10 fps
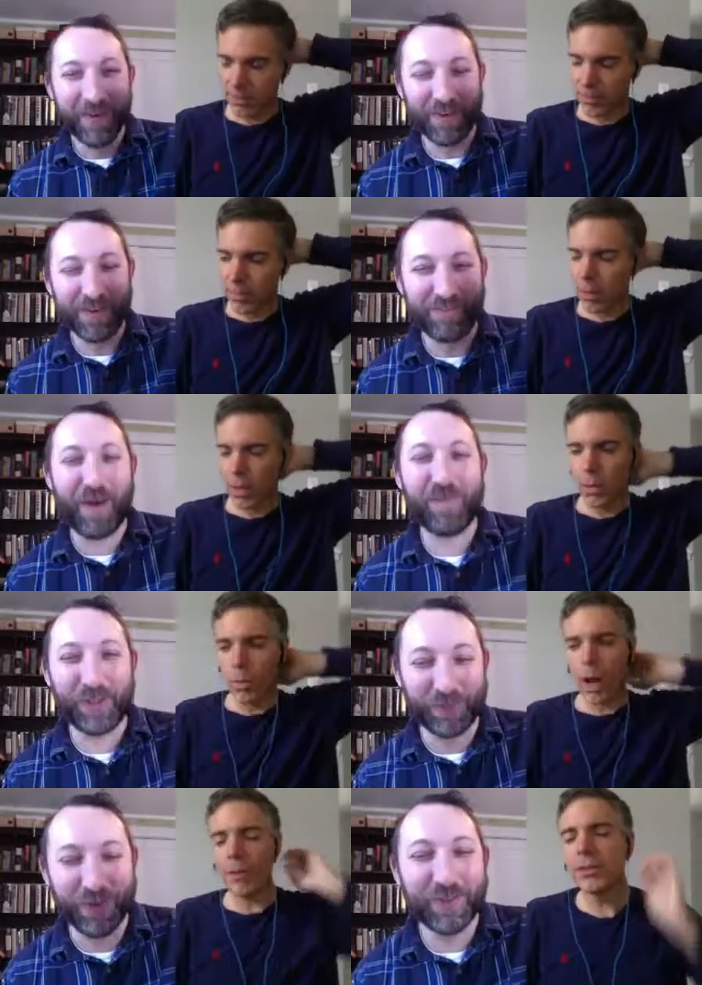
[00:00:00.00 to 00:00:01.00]
Speaker 1: republic
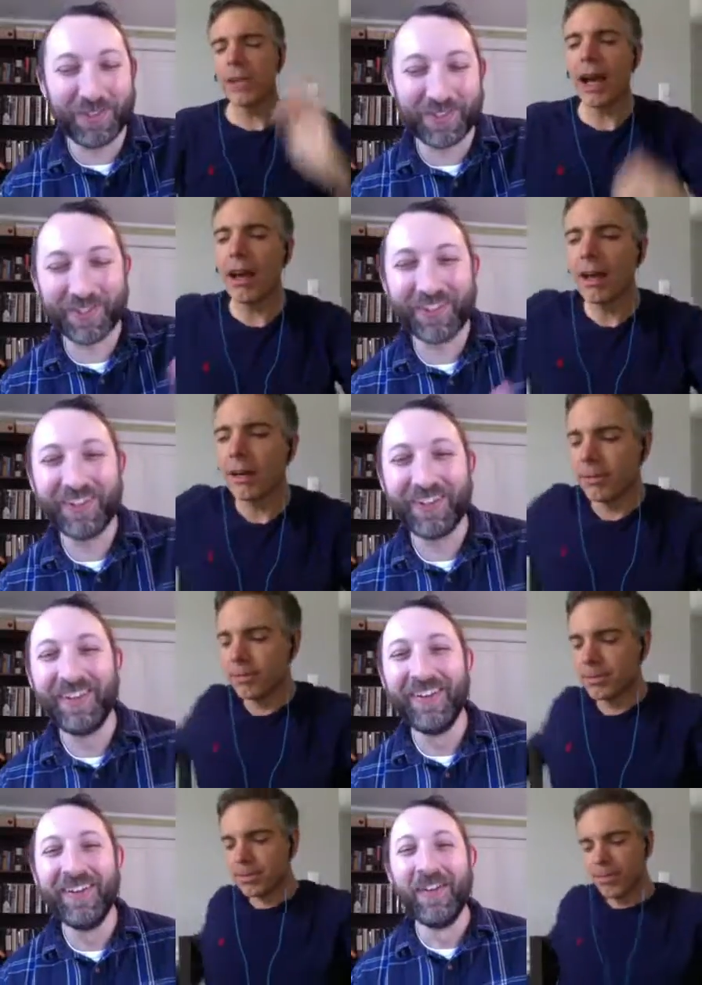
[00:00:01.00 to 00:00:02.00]
well, roots. I...
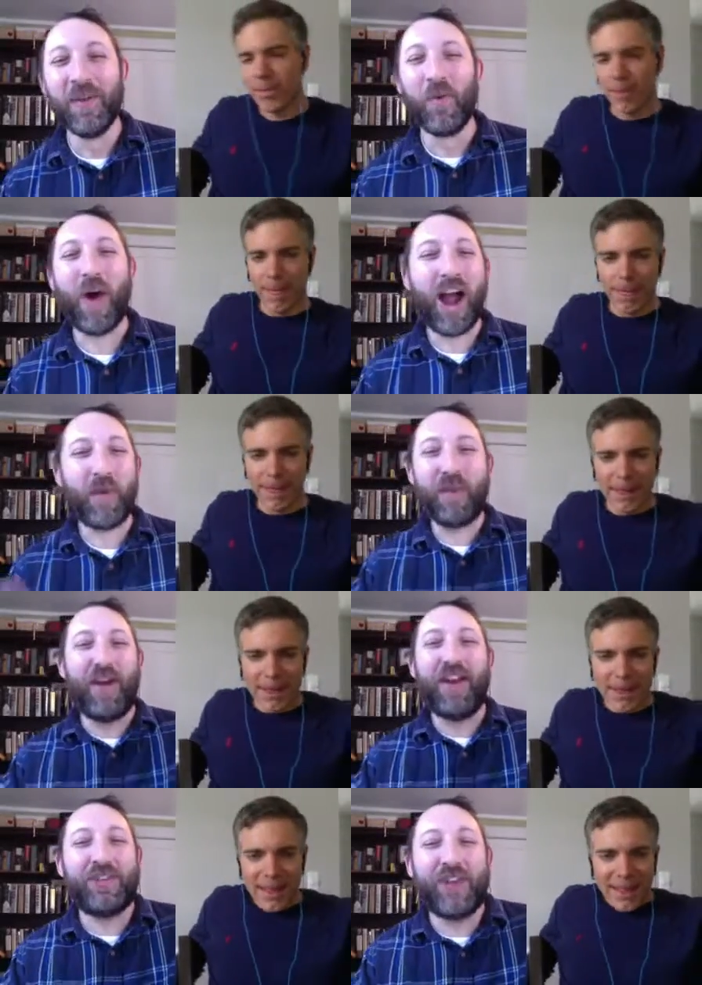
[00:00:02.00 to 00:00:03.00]
Why are we
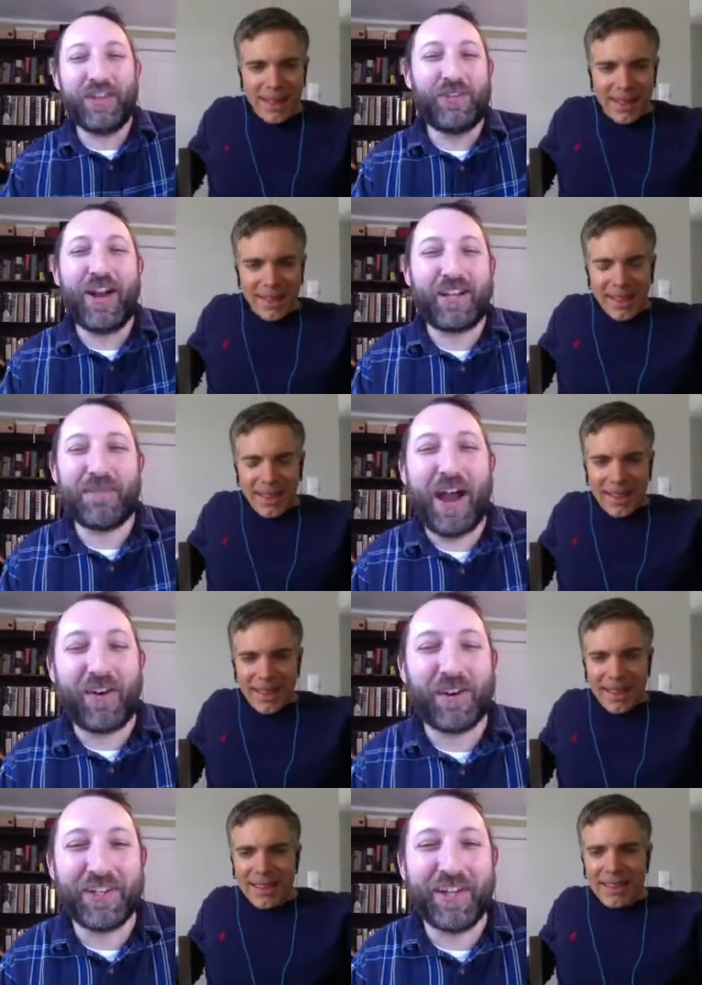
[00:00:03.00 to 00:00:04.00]
fetishizing direct
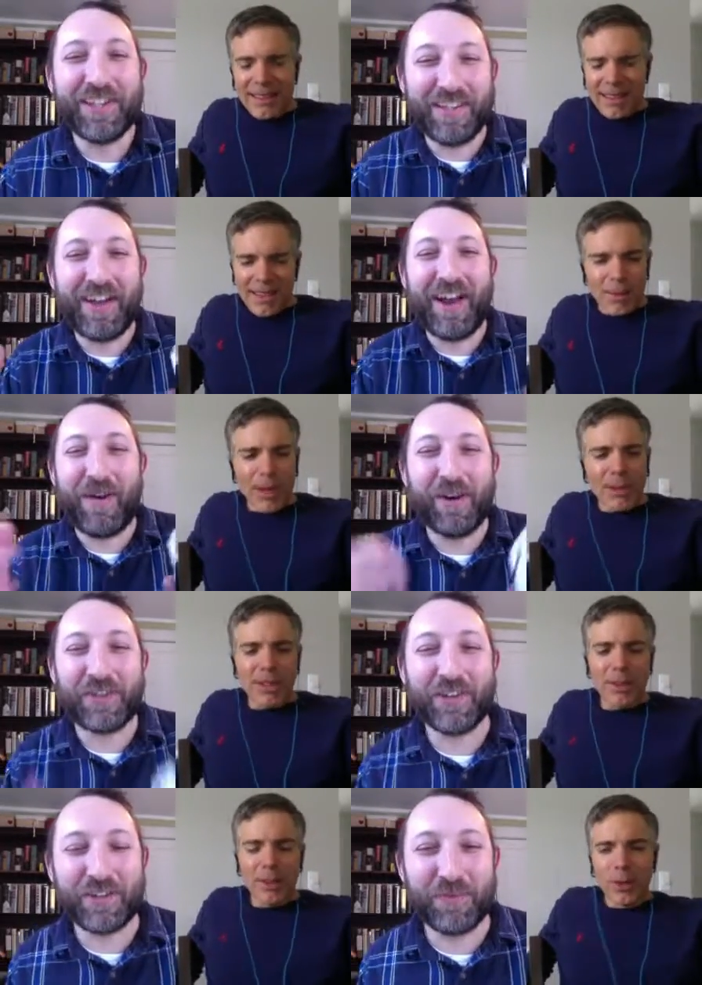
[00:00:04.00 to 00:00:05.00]
democracy? It's not how our
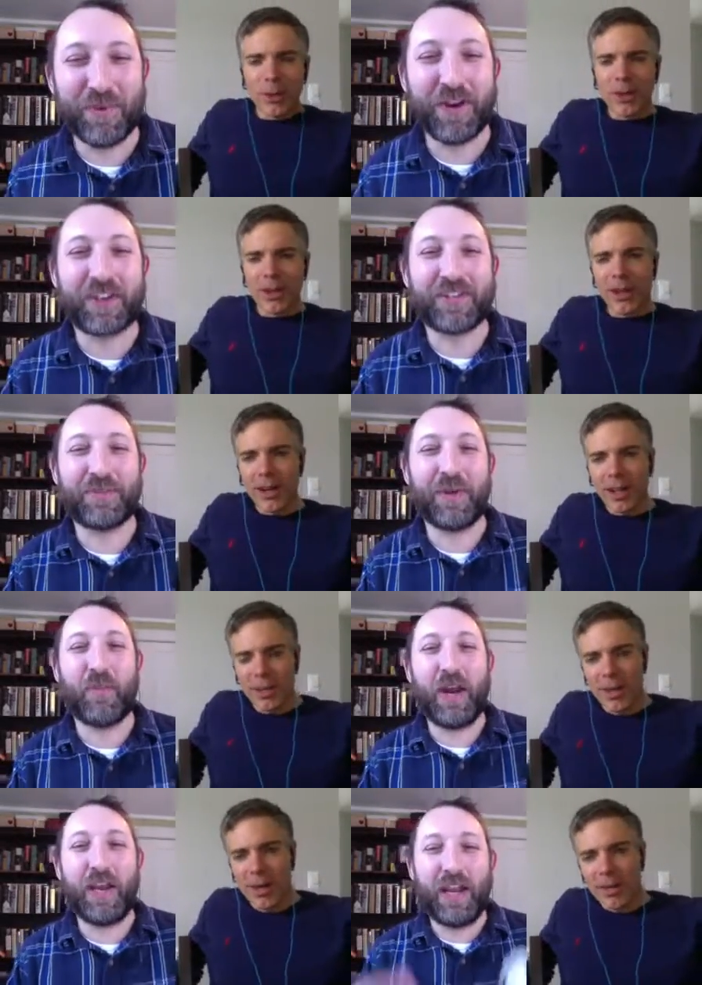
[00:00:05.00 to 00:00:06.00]
system losing works. Argument,
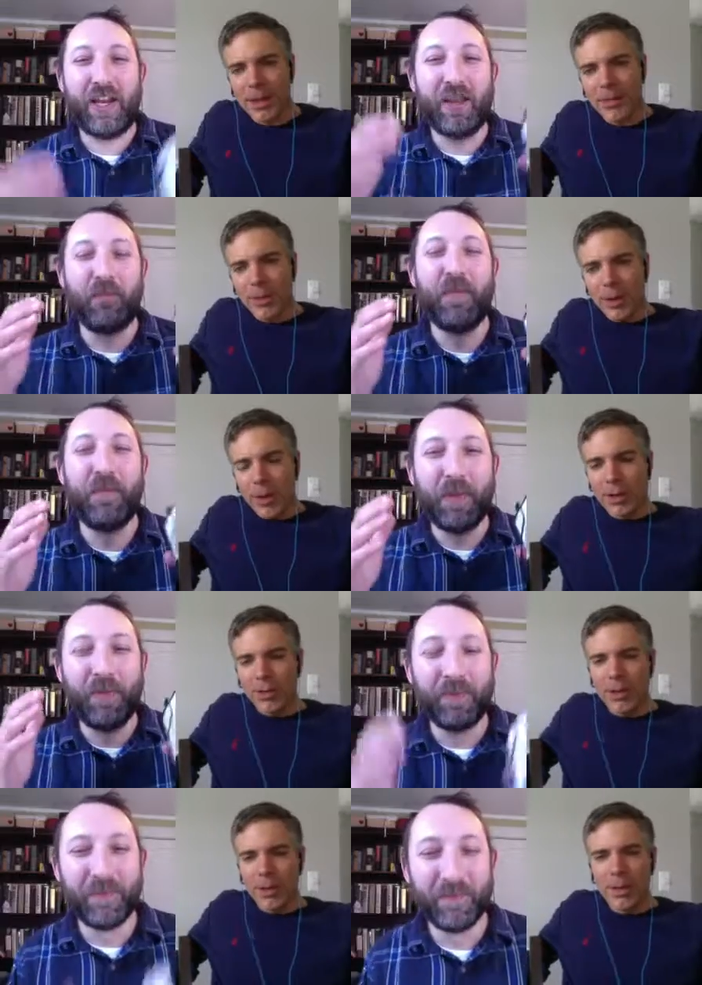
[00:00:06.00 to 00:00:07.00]
we, we need... because
Speaker 2: it requires
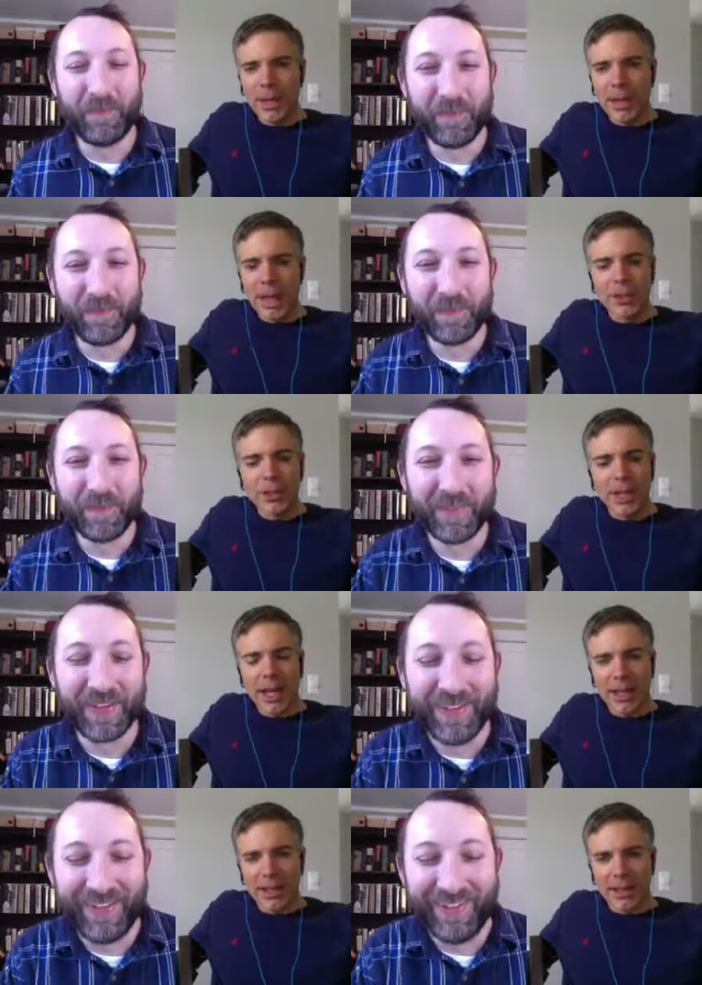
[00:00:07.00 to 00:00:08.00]
somebody being educated